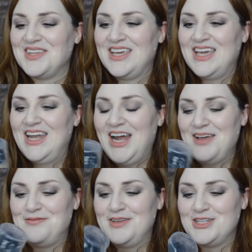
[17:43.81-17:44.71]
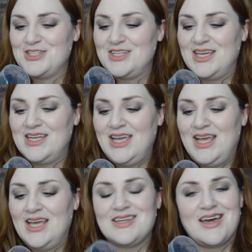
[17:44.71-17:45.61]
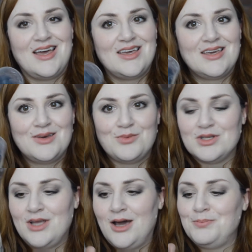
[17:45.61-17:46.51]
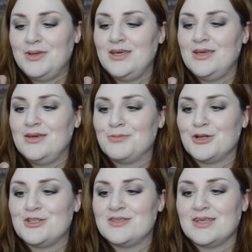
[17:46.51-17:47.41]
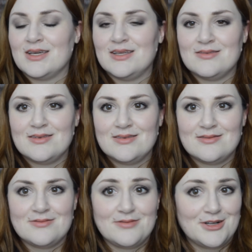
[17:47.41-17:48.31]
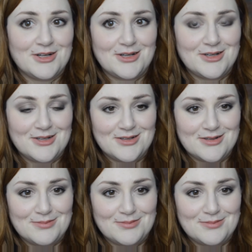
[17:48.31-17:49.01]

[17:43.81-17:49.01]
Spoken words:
and I have finished it, and I will not be purchasing it for her.